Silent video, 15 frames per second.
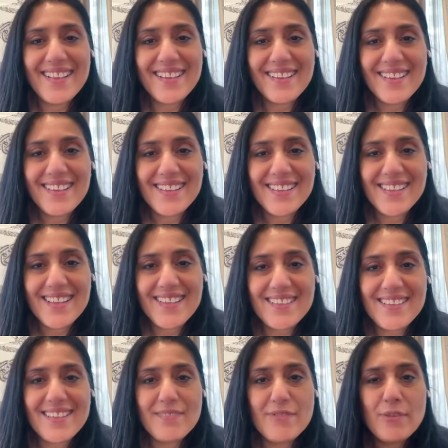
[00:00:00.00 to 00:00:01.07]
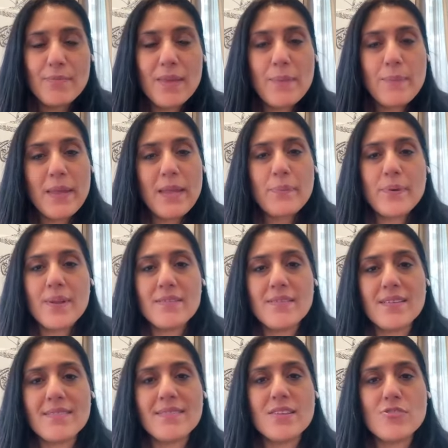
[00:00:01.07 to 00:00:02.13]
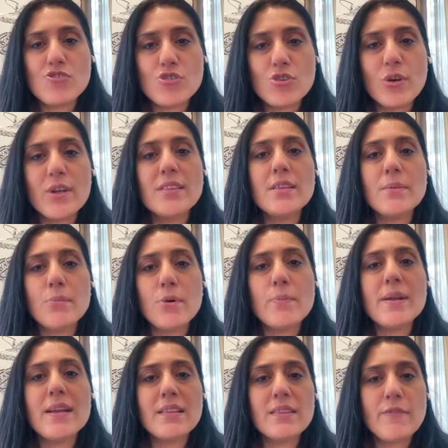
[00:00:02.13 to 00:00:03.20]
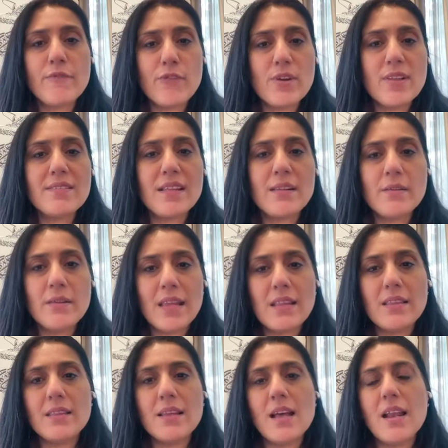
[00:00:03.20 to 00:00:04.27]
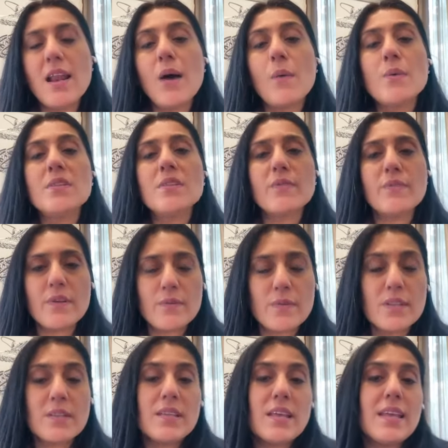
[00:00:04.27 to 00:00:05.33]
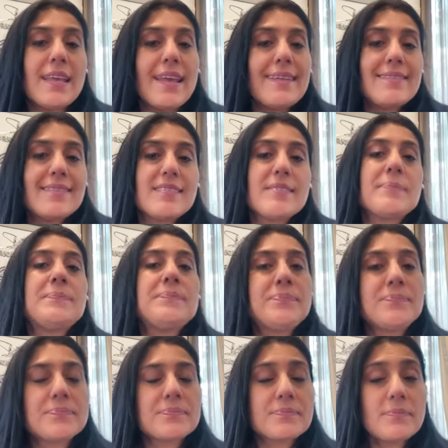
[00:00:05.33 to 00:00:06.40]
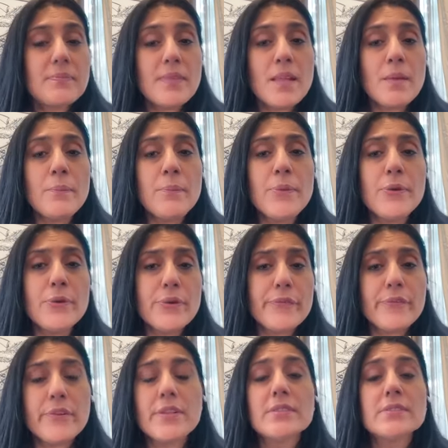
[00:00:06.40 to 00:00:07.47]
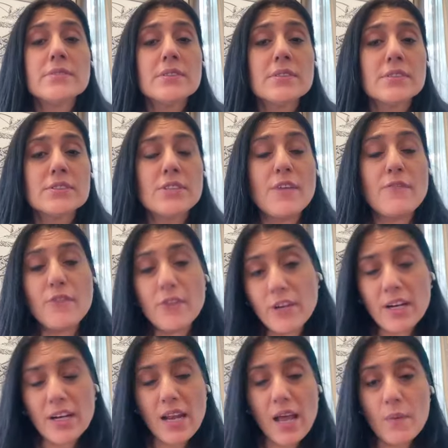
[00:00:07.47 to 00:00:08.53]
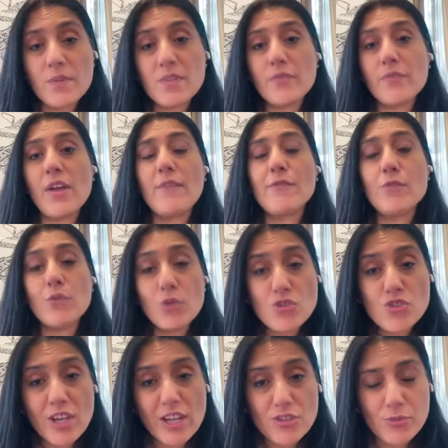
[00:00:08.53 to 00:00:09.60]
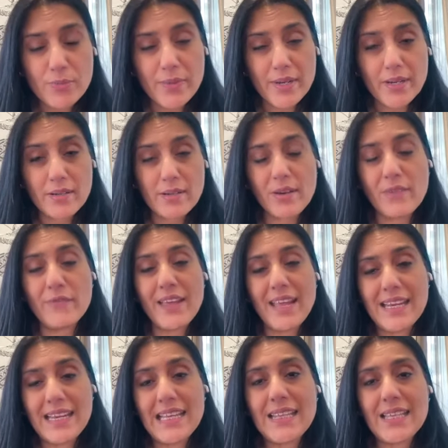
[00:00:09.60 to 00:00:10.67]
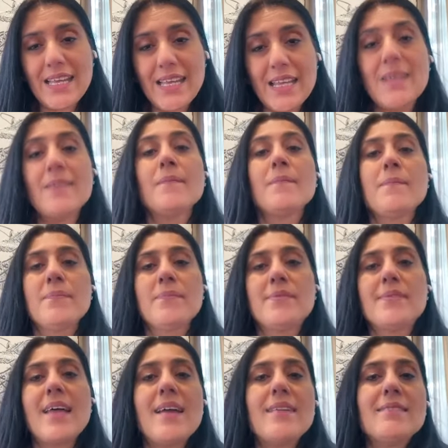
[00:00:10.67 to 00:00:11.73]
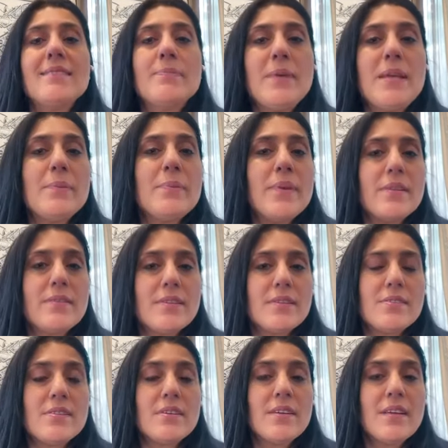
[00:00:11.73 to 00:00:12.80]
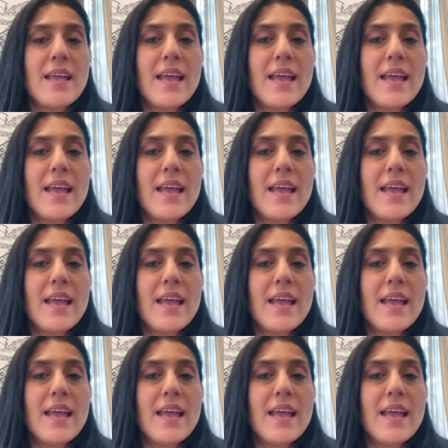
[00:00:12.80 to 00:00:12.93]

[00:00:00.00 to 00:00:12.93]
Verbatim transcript: Kita says, for me, being present is enjoying the moment at the fullest and in allowance of everything. Yes. Beautiful. So if you're in an allowance, if you have no judgment of anything, that is being present.